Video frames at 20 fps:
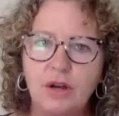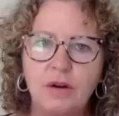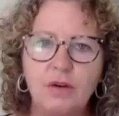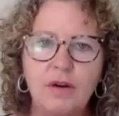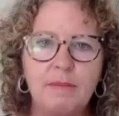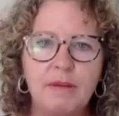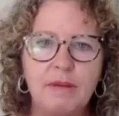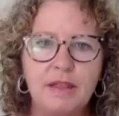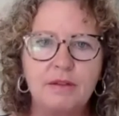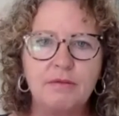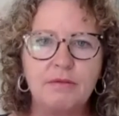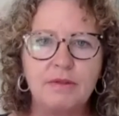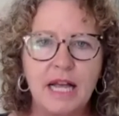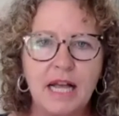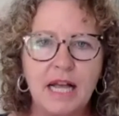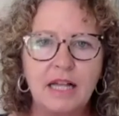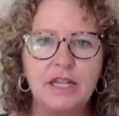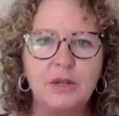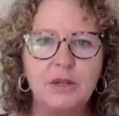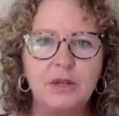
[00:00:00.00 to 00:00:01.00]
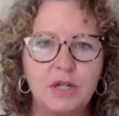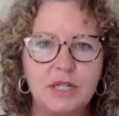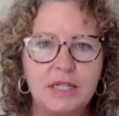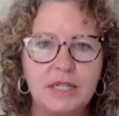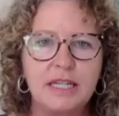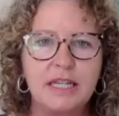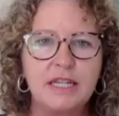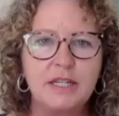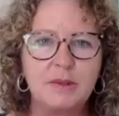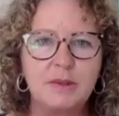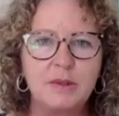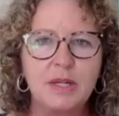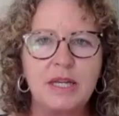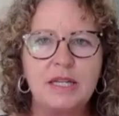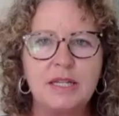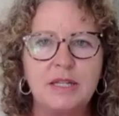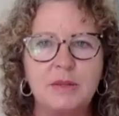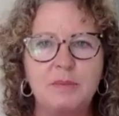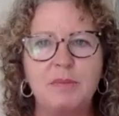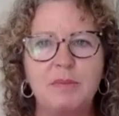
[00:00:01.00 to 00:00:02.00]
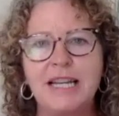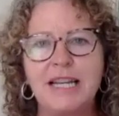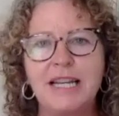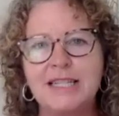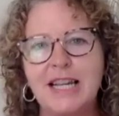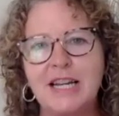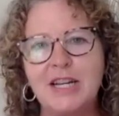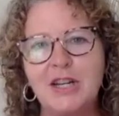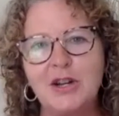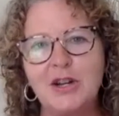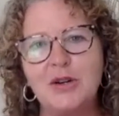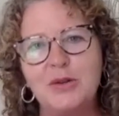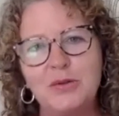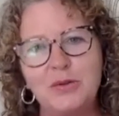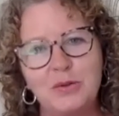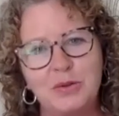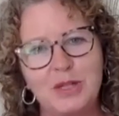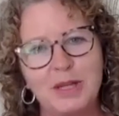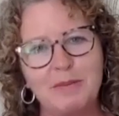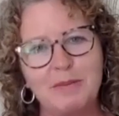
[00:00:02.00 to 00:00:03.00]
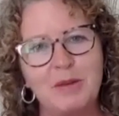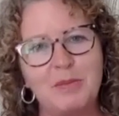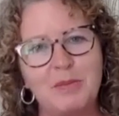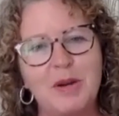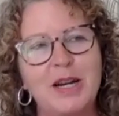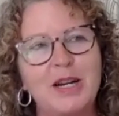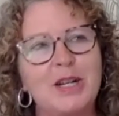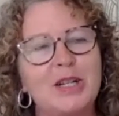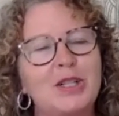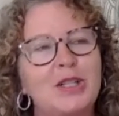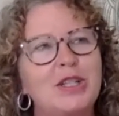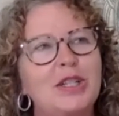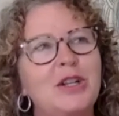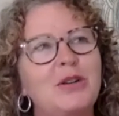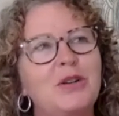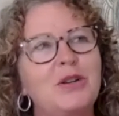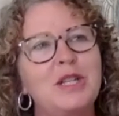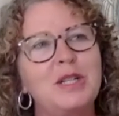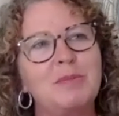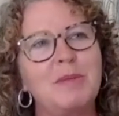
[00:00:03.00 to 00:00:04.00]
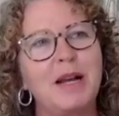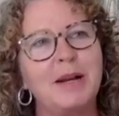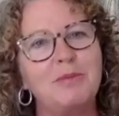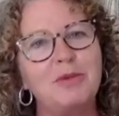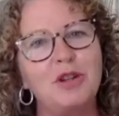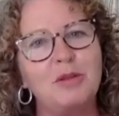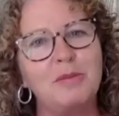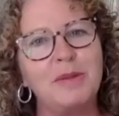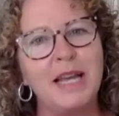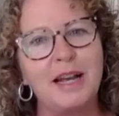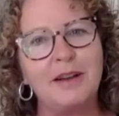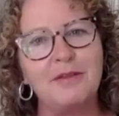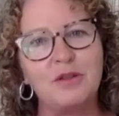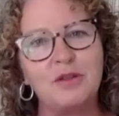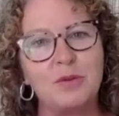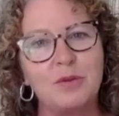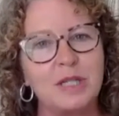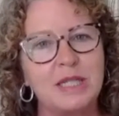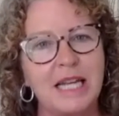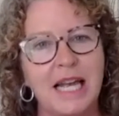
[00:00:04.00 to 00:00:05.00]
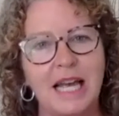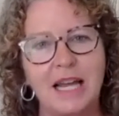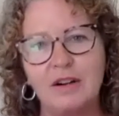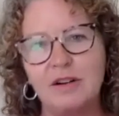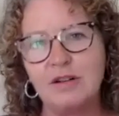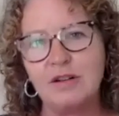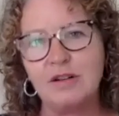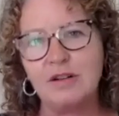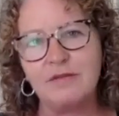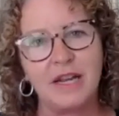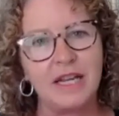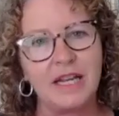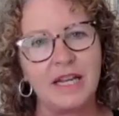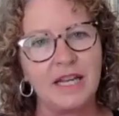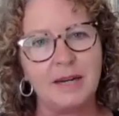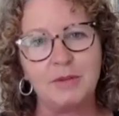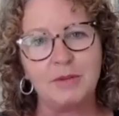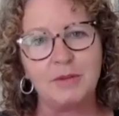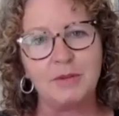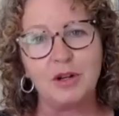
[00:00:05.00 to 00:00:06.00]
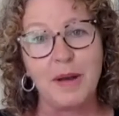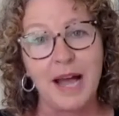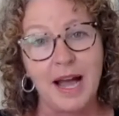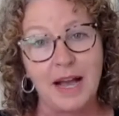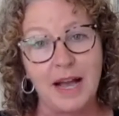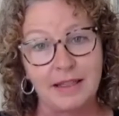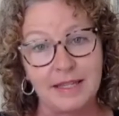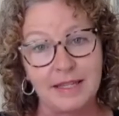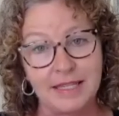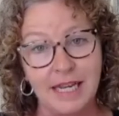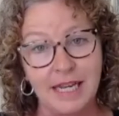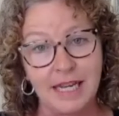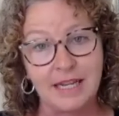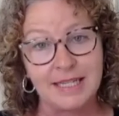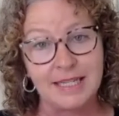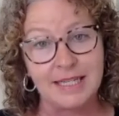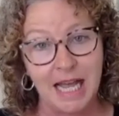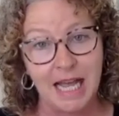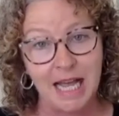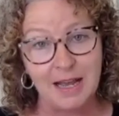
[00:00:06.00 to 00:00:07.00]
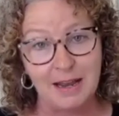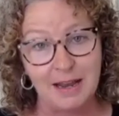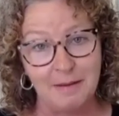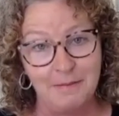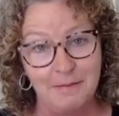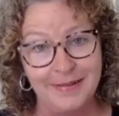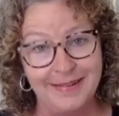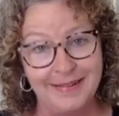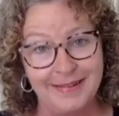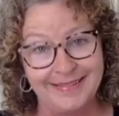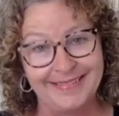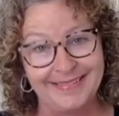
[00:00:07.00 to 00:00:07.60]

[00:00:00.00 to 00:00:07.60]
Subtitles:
I mean, the reality was because I know some of the parents, you know, his mom told me afterwards, I don't know if I can get him to go back the second time.